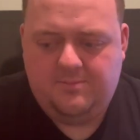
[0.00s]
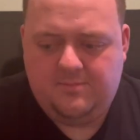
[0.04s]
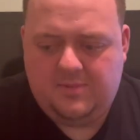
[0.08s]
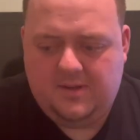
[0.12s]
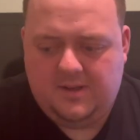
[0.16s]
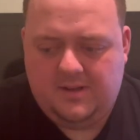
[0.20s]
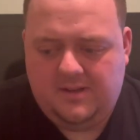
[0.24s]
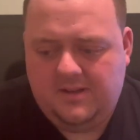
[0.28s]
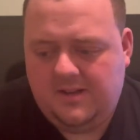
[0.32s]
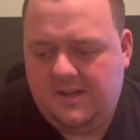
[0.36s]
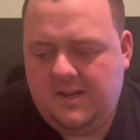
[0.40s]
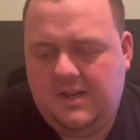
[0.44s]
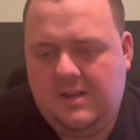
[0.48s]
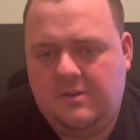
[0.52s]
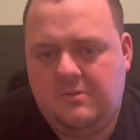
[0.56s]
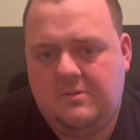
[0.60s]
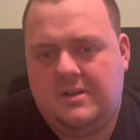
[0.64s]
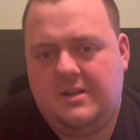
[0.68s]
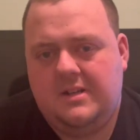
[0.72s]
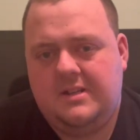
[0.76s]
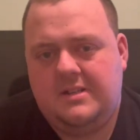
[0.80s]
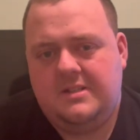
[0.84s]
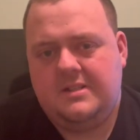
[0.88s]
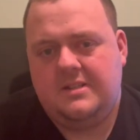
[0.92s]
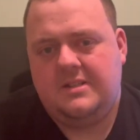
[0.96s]
But
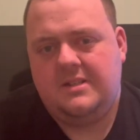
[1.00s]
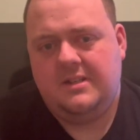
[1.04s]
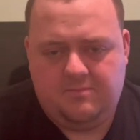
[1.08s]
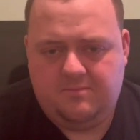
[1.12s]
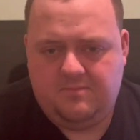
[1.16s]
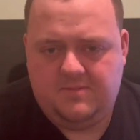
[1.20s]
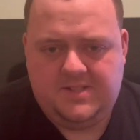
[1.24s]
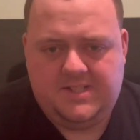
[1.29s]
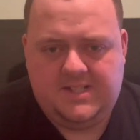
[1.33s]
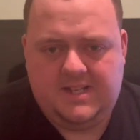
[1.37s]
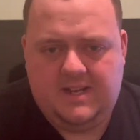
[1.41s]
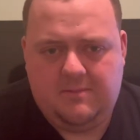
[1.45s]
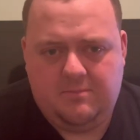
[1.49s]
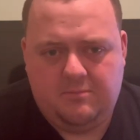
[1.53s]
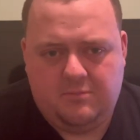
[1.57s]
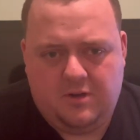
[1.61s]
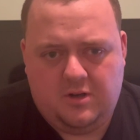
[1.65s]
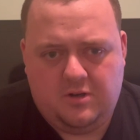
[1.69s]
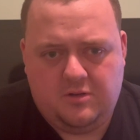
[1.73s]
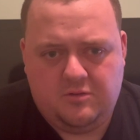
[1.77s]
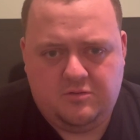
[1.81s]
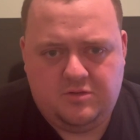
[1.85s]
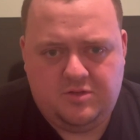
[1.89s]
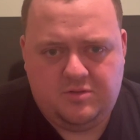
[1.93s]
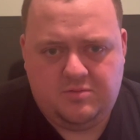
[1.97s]
anyways, Sam
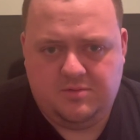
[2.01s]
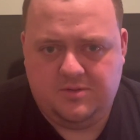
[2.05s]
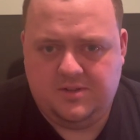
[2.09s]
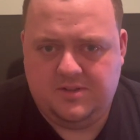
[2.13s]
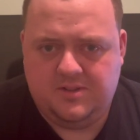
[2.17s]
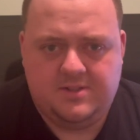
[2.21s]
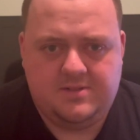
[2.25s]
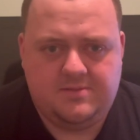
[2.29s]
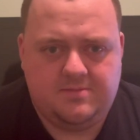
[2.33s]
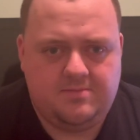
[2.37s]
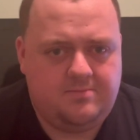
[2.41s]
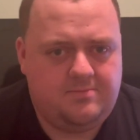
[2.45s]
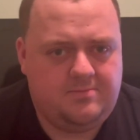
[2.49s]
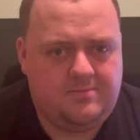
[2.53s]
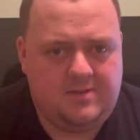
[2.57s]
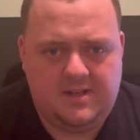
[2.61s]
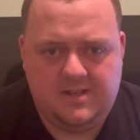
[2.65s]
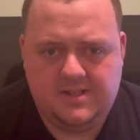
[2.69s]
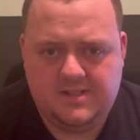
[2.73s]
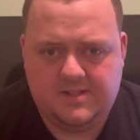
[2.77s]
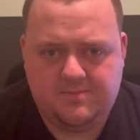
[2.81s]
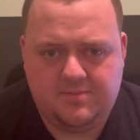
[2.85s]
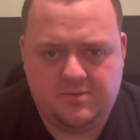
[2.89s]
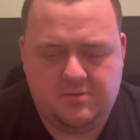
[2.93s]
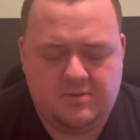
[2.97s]
Walsh was
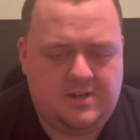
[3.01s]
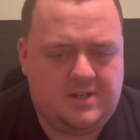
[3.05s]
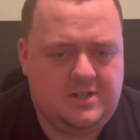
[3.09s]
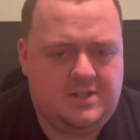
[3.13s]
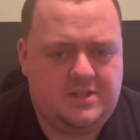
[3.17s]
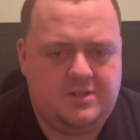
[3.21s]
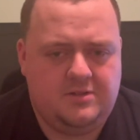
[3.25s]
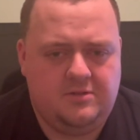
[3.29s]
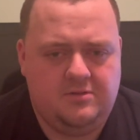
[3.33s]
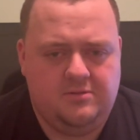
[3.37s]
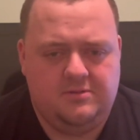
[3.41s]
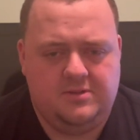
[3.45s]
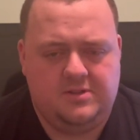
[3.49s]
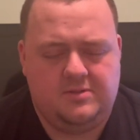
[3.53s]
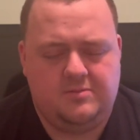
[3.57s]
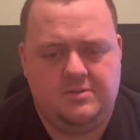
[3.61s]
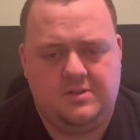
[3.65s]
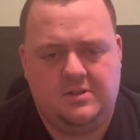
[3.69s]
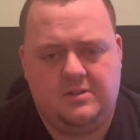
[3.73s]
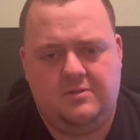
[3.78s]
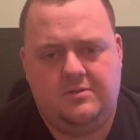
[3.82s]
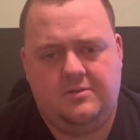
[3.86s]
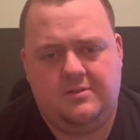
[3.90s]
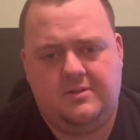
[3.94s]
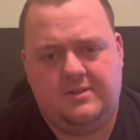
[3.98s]
inspirational as
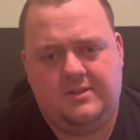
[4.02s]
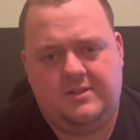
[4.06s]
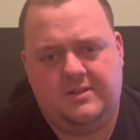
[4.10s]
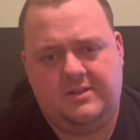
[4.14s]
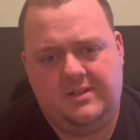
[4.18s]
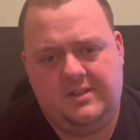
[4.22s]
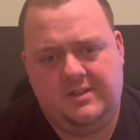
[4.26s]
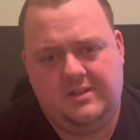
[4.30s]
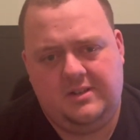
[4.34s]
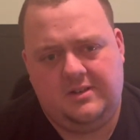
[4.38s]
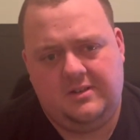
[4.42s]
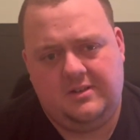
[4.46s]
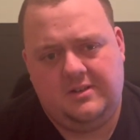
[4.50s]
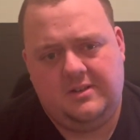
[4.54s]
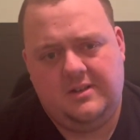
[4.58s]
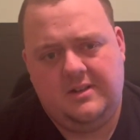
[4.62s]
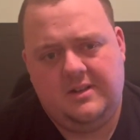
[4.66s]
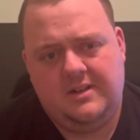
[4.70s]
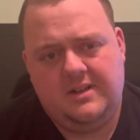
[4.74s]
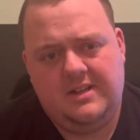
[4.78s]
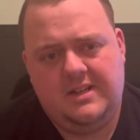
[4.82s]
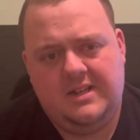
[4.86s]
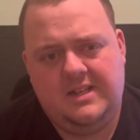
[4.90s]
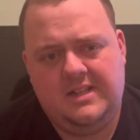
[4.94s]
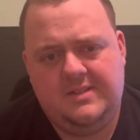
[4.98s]
well. You know,
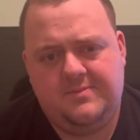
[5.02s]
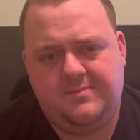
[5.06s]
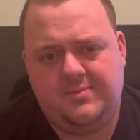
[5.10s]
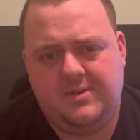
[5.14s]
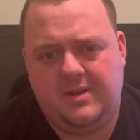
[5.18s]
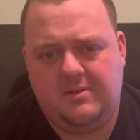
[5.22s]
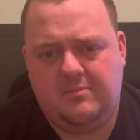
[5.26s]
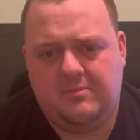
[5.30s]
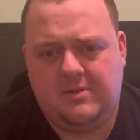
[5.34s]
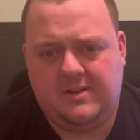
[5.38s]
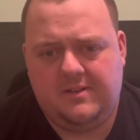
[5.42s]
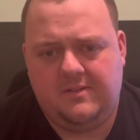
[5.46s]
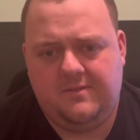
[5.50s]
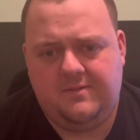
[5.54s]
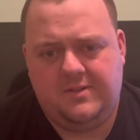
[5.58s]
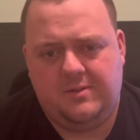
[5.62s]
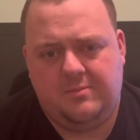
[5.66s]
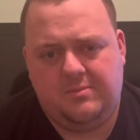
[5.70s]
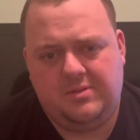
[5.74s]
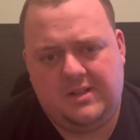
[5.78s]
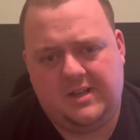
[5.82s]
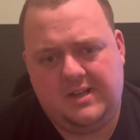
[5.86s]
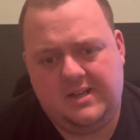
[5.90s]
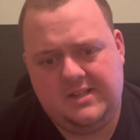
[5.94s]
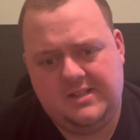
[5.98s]
he's been one of the
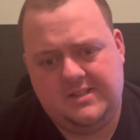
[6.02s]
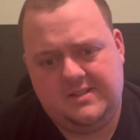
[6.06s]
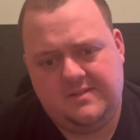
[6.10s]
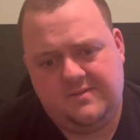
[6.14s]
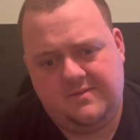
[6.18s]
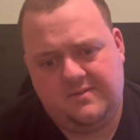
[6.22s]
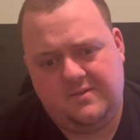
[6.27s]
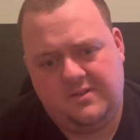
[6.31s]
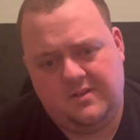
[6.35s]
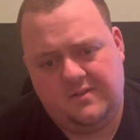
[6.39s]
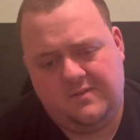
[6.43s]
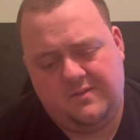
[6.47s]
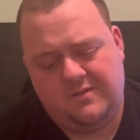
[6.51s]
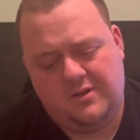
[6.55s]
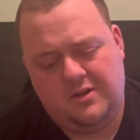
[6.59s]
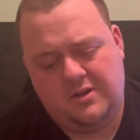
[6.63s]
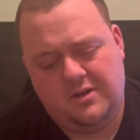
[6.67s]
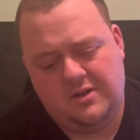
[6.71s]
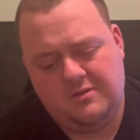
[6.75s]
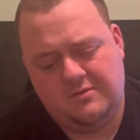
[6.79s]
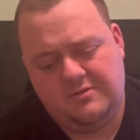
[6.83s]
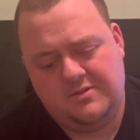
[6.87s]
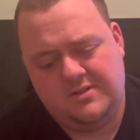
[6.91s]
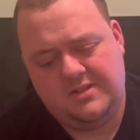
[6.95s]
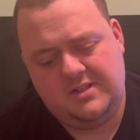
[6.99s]
players for the
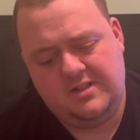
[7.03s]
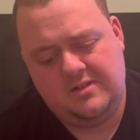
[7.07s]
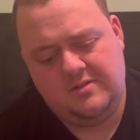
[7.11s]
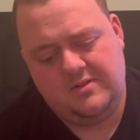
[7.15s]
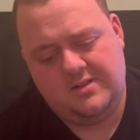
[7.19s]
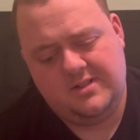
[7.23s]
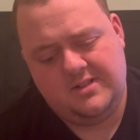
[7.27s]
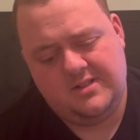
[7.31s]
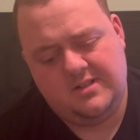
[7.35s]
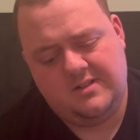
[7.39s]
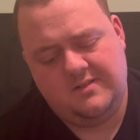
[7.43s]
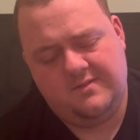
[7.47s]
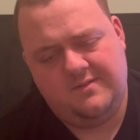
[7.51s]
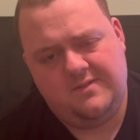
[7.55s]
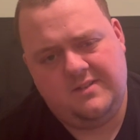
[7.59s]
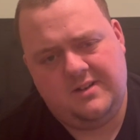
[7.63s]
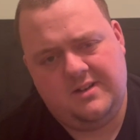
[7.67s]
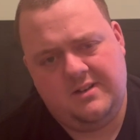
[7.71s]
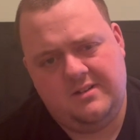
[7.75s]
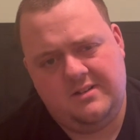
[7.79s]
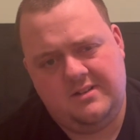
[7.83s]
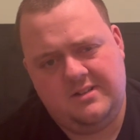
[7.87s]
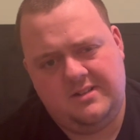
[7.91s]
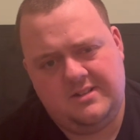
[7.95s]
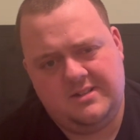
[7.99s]
final series so
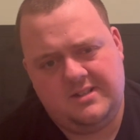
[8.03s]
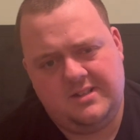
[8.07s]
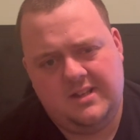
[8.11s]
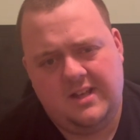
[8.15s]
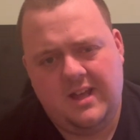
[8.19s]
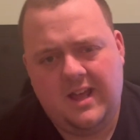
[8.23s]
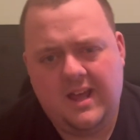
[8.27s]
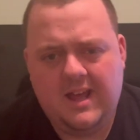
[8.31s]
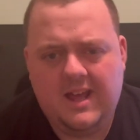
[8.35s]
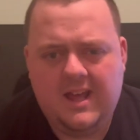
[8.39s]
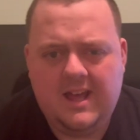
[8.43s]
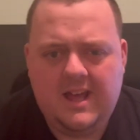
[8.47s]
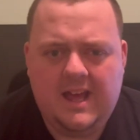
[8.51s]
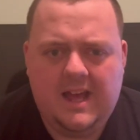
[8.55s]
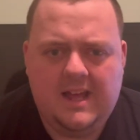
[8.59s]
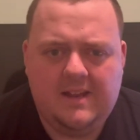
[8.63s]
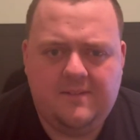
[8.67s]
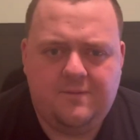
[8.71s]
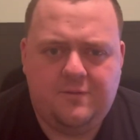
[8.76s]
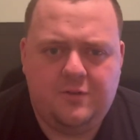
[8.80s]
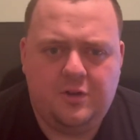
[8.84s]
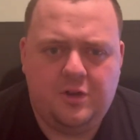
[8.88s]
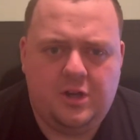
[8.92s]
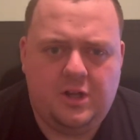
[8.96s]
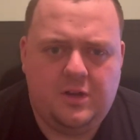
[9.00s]
far. He's
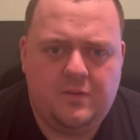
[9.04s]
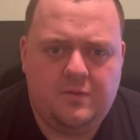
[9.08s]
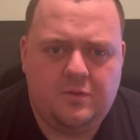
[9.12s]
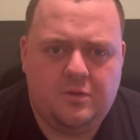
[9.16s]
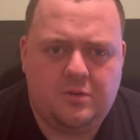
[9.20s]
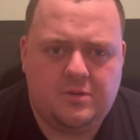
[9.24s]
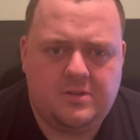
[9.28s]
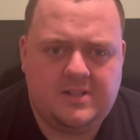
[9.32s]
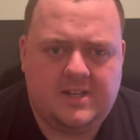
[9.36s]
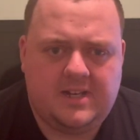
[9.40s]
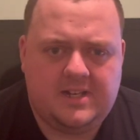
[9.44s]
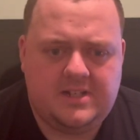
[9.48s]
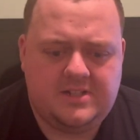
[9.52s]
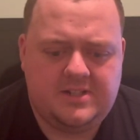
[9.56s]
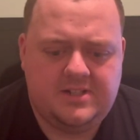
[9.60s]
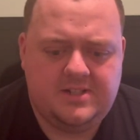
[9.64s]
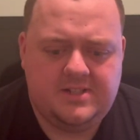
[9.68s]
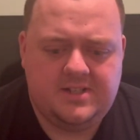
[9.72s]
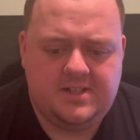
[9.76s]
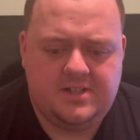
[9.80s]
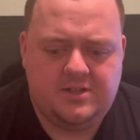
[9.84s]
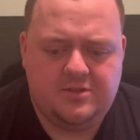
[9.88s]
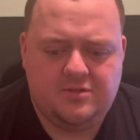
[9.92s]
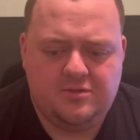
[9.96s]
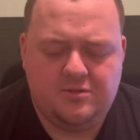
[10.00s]
had 34 touches
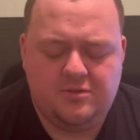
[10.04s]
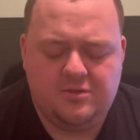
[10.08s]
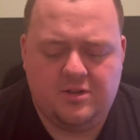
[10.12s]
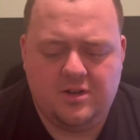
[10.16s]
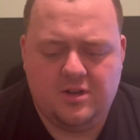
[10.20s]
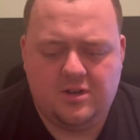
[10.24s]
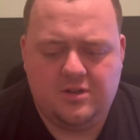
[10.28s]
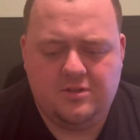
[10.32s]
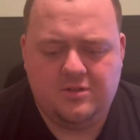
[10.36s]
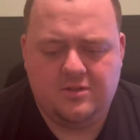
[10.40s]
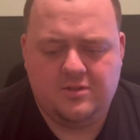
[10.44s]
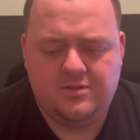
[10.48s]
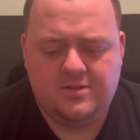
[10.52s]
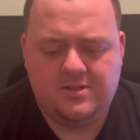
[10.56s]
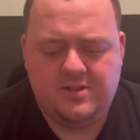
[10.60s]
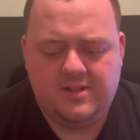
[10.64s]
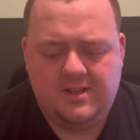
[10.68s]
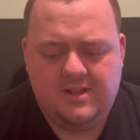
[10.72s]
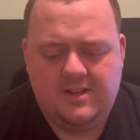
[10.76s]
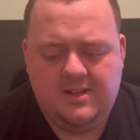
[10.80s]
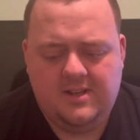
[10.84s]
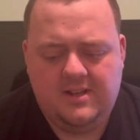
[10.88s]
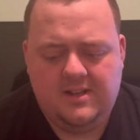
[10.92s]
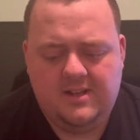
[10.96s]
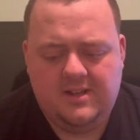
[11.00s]
and two goals
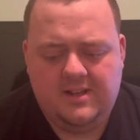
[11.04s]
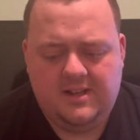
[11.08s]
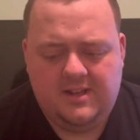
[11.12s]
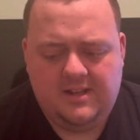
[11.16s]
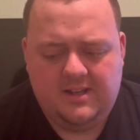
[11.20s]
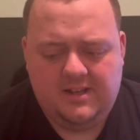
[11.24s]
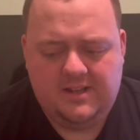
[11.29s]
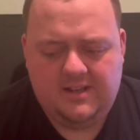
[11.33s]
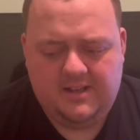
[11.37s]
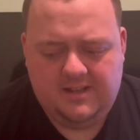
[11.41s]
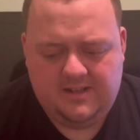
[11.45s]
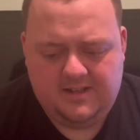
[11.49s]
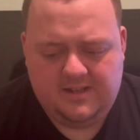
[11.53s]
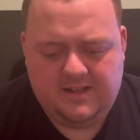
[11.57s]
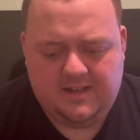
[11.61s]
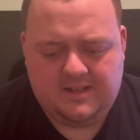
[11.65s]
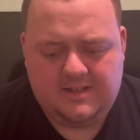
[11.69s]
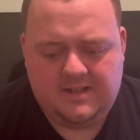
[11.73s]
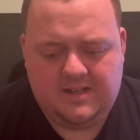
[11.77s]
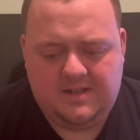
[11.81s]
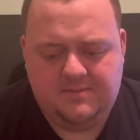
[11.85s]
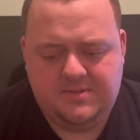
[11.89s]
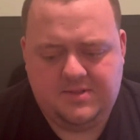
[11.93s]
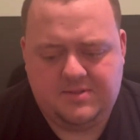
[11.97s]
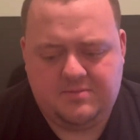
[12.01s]
in that
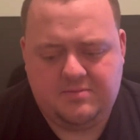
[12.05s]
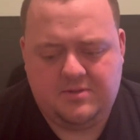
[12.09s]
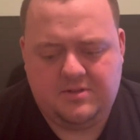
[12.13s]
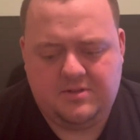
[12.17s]
game as